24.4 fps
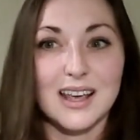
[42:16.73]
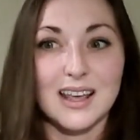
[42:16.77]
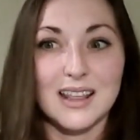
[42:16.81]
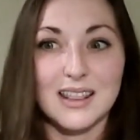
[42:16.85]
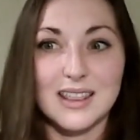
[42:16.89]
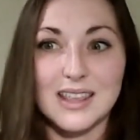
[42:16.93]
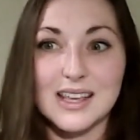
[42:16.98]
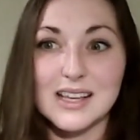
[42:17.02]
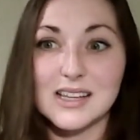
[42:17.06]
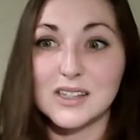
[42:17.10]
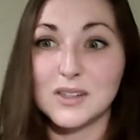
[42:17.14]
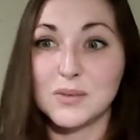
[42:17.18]

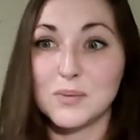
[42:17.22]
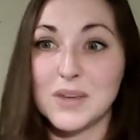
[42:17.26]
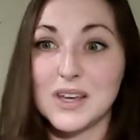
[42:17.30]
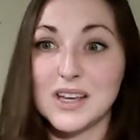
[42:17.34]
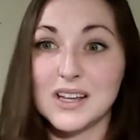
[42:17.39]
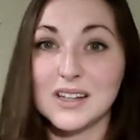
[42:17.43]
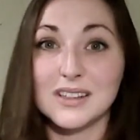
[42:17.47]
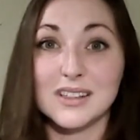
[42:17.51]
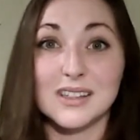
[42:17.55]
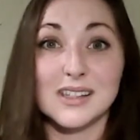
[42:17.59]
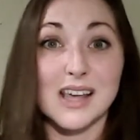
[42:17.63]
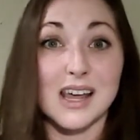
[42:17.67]
This
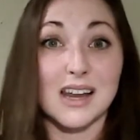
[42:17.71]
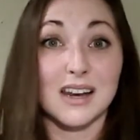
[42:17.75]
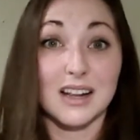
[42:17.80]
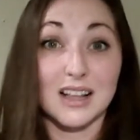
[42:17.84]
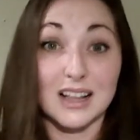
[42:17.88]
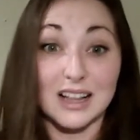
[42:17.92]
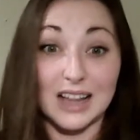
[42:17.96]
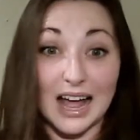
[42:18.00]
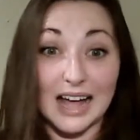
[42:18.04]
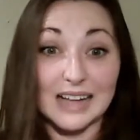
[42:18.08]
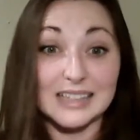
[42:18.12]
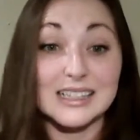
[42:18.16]
means that
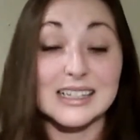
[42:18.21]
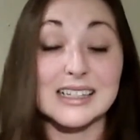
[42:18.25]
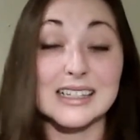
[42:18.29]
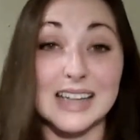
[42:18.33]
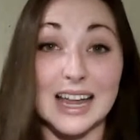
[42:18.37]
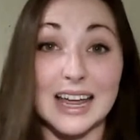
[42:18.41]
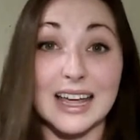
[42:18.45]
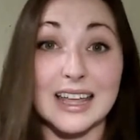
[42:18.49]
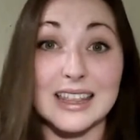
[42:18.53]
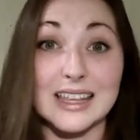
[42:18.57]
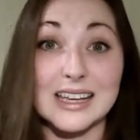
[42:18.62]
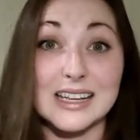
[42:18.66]
classes
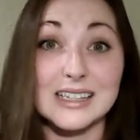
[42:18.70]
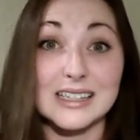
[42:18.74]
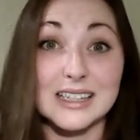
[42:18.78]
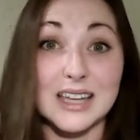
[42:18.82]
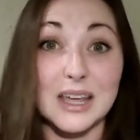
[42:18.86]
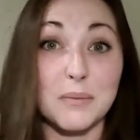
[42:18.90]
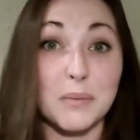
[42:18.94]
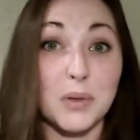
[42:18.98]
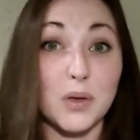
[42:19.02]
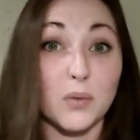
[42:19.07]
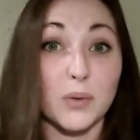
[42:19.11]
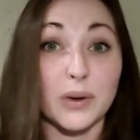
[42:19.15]
like this
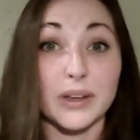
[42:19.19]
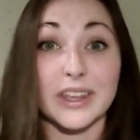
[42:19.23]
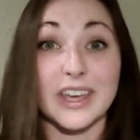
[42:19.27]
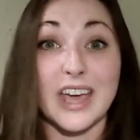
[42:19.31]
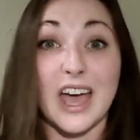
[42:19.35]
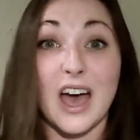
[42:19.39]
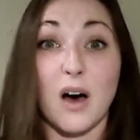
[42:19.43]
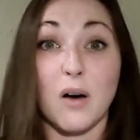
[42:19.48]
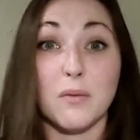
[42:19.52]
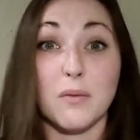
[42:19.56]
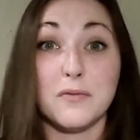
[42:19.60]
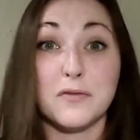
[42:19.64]
can be really
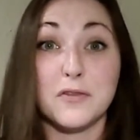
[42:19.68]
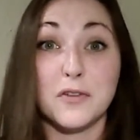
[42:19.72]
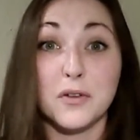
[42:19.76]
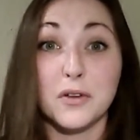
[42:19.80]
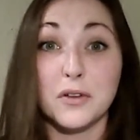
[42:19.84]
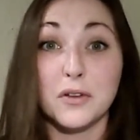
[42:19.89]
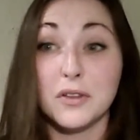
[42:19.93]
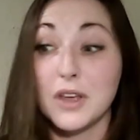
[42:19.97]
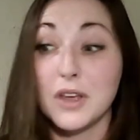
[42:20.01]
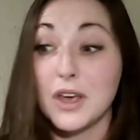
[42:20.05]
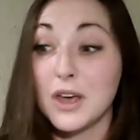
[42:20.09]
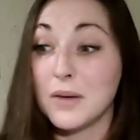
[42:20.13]

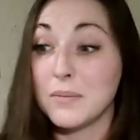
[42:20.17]
helpful